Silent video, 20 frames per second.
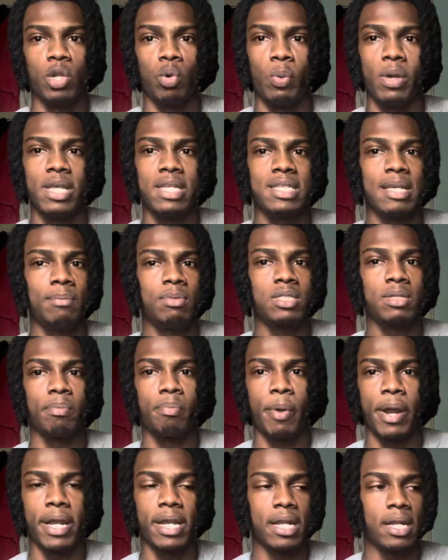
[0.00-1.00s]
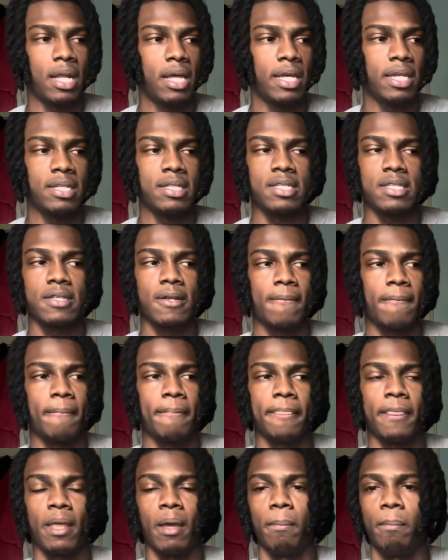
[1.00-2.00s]
The way he's able to break the lines,
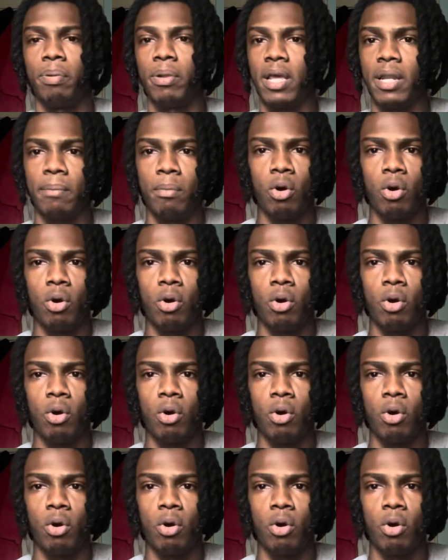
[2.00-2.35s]
play the